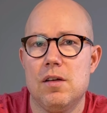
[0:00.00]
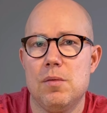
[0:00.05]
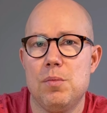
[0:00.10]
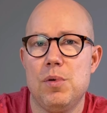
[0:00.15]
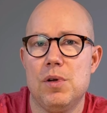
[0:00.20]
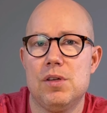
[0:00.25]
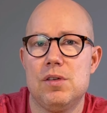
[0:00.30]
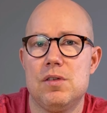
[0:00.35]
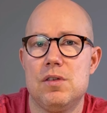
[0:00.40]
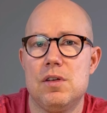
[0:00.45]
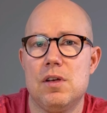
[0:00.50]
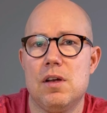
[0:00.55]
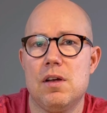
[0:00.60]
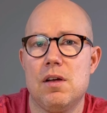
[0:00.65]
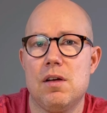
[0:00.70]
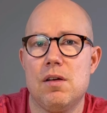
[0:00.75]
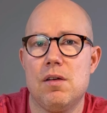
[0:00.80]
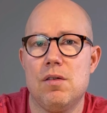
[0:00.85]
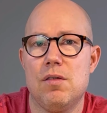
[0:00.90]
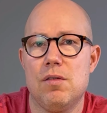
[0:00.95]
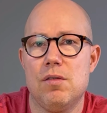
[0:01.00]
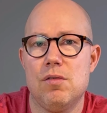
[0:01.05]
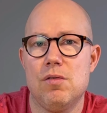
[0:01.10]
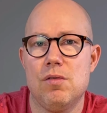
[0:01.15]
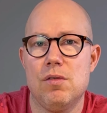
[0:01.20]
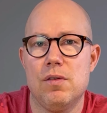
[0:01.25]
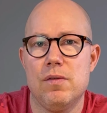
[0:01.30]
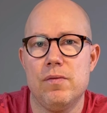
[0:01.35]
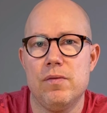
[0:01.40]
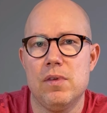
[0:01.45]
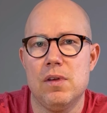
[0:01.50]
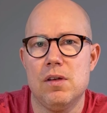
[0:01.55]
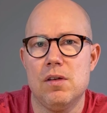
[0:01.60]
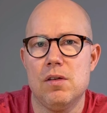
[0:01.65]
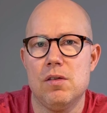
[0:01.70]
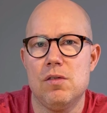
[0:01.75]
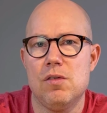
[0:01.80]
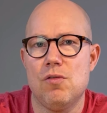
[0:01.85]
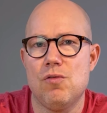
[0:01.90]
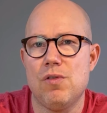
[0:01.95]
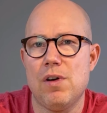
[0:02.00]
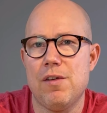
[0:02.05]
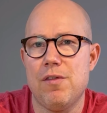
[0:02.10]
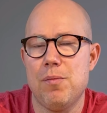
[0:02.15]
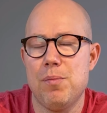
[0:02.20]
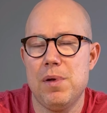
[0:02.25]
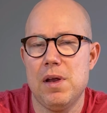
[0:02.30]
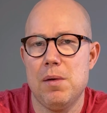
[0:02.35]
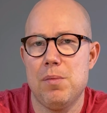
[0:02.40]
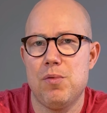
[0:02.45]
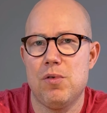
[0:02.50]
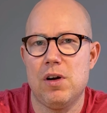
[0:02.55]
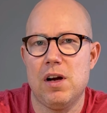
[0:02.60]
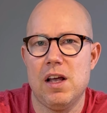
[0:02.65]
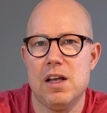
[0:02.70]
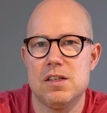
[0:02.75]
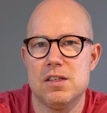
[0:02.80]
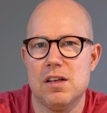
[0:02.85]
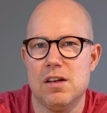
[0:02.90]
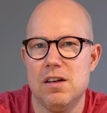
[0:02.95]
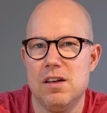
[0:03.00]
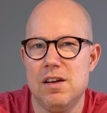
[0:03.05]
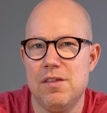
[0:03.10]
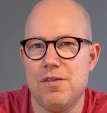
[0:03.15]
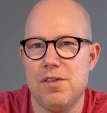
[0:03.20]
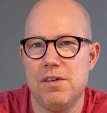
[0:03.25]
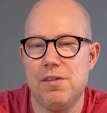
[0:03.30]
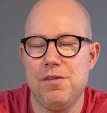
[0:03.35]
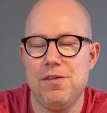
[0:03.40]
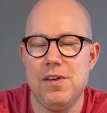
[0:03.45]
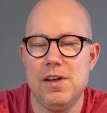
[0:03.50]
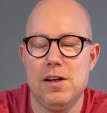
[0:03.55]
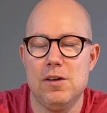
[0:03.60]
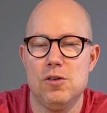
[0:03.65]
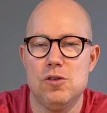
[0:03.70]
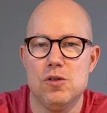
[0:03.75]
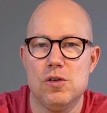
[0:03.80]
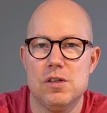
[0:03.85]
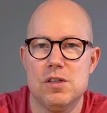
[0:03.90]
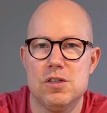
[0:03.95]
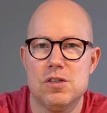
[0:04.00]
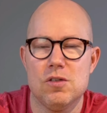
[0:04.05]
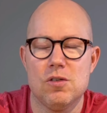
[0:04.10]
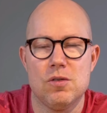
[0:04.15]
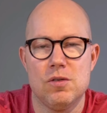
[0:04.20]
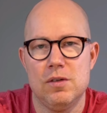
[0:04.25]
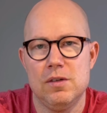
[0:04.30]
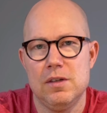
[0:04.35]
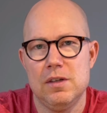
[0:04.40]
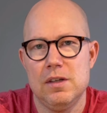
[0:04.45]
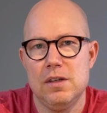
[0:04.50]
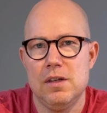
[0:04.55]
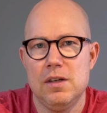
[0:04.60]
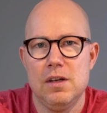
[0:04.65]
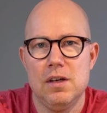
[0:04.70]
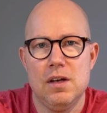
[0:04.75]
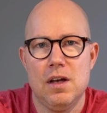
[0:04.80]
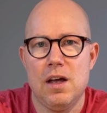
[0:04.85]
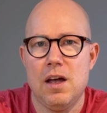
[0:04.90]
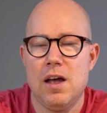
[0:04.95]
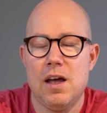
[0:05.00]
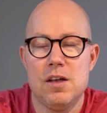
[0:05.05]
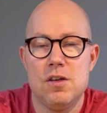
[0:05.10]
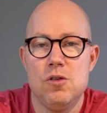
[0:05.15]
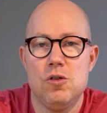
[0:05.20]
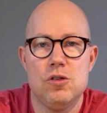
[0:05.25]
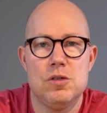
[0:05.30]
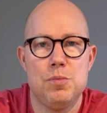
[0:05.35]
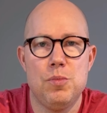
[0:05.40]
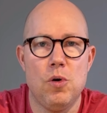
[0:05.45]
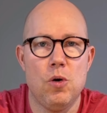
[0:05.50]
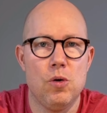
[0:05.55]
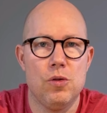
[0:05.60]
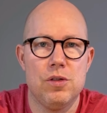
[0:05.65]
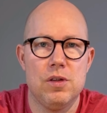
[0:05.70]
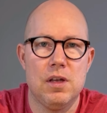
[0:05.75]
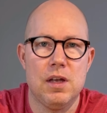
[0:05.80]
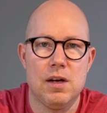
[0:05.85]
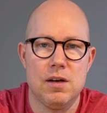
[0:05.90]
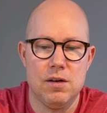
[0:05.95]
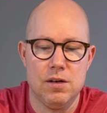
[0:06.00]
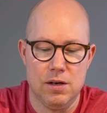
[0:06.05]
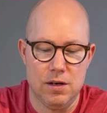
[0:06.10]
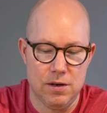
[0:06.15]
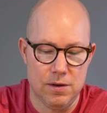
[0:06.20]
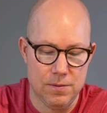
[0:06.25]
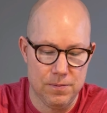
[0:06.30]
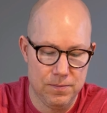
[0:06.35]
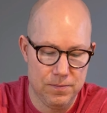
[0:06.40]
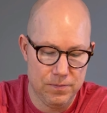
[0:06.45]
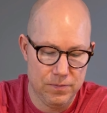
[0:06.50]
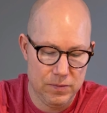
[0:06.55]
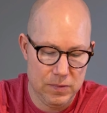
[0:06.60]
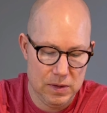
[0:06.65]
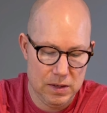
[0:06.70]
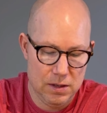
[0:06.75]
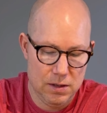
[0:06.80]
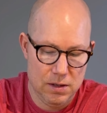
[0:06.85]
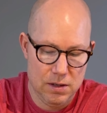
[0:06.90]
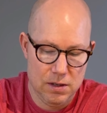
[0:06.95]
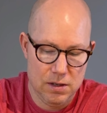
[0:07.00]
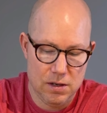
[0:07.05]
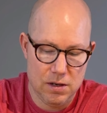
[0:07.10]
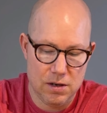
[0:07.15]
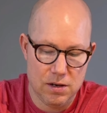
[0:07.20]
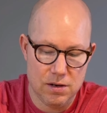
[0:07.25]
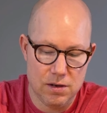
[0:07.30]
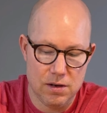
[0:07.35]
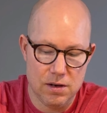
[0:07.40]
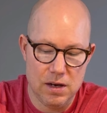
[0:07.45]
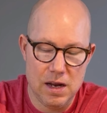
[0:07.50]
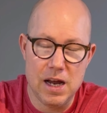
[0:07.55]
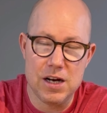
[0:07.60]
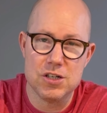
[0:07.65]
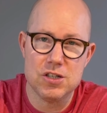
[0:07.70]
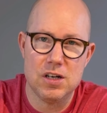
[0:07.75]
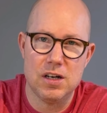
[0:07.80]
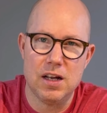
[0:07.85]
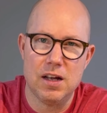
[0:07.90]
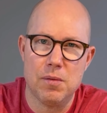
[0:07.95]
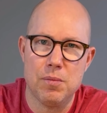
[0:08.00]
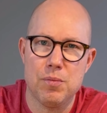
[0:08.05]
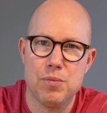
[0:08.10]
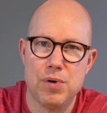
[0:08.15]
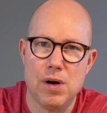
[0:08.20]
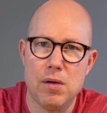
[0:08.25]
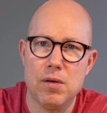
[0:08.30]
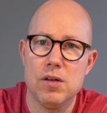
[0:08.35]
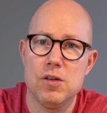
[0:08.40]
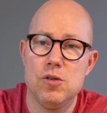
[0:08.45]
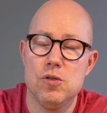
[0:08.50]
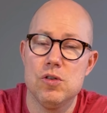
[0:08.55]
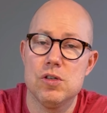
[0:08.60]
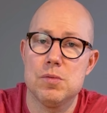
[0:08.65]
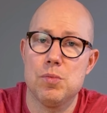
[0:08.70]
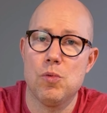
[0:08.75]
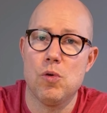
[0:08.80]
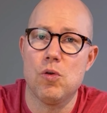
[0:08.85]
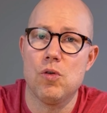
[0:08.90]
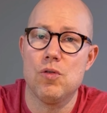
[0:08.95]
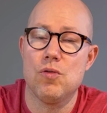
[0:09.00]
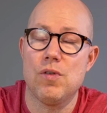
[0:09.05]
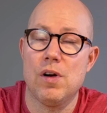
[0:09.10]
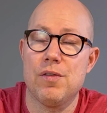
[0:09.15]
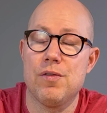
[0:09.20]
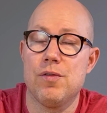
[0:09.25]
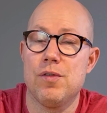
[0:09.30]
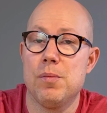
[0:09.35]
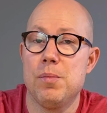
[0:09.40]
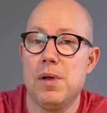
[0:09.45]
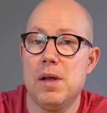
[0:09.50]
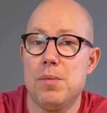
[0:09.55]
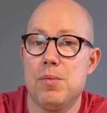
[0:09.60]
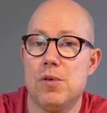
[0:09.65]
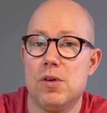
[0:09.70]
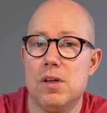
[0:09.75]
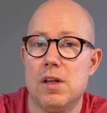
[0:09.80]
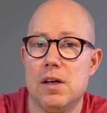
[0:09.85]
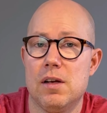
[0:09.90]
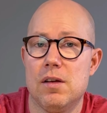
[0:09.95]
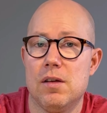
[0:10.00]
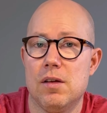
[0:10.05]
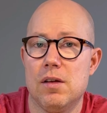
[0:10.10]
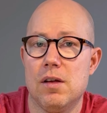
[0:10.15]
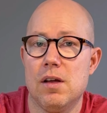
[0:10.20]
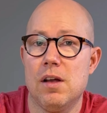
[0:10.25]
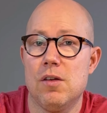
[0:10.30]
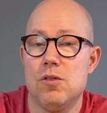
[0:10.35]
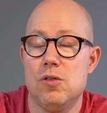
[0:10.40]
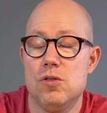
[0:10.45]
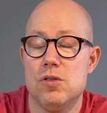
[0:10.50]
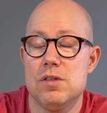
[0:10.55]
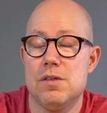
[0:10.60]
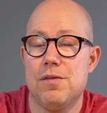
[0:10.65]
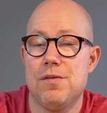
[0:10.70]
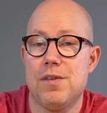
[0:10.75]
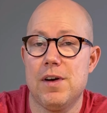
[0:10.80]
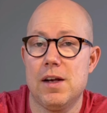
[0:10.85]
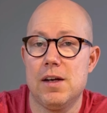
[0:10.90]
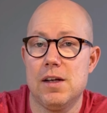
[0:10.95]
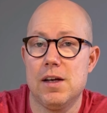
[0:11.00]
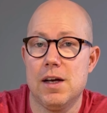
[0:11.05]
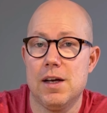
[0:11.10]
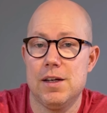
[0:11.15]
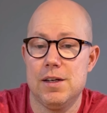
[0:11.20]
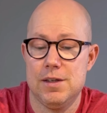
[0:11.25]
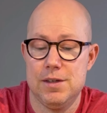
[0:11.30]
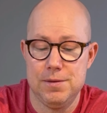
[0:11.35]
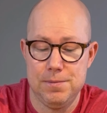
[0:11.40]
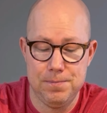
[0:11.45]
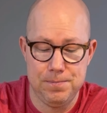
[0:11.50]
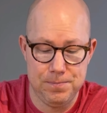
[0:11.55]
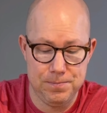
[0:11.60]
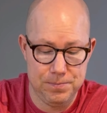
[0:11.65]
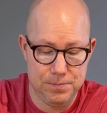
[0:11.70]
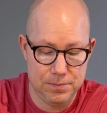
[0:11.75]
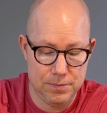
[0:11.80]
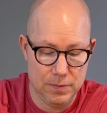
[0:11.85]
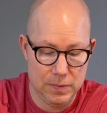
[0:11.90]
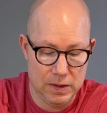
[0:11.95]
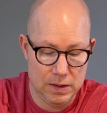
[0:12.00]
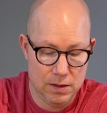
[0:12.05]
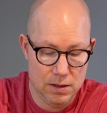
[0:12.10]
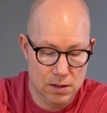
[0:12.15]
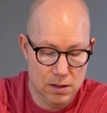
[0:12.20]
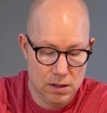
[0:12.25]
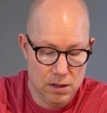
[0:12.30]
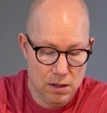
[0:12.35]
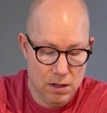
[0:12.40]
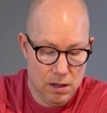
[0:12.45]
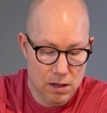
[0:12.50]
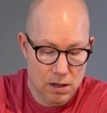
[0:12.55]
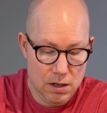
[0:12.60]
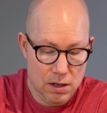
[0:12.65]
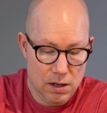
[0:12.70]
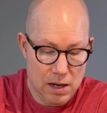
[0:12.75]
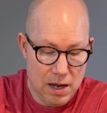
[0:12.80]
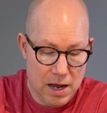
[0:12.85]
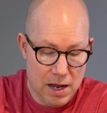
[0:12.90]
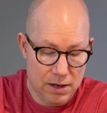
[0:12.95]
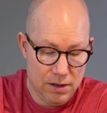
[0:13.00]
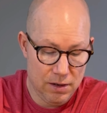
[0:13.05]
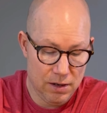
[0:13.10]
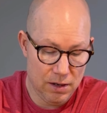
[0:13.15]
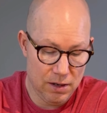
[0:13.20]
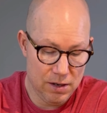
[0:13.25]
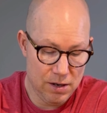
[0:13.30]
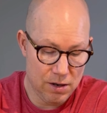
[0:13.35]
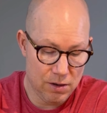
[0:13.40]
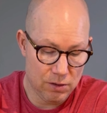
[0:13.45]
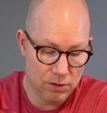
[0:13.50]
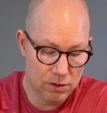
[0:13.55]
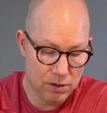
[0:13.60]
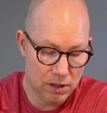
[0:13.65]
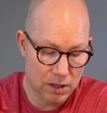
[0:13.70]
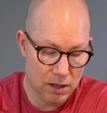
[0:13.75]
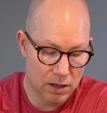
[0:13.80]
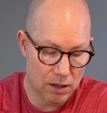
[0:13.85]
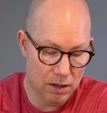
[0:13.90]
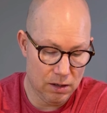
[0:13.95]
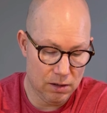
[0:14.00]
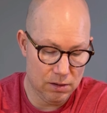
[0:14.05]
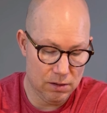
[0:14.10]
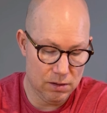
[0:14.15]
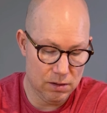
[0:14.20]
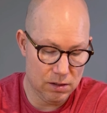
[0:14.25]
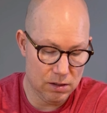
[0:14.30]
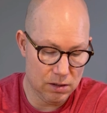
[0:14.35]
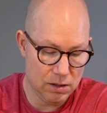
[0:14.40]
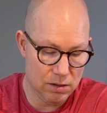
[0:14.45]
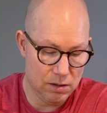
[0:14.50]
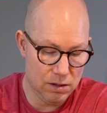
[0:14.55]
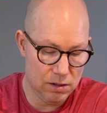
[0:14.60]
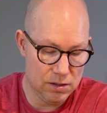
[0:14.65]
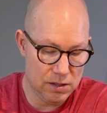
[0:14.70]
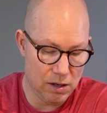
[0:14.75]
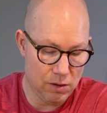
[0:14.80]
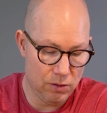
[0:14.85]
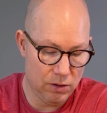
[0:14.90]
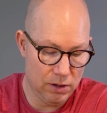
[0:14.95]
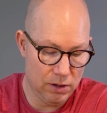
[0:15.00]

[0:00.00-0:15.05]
but the rough paper has a different feel to it. So I use both, and actually I probably use more rough paper than I use the fine kind. And here on down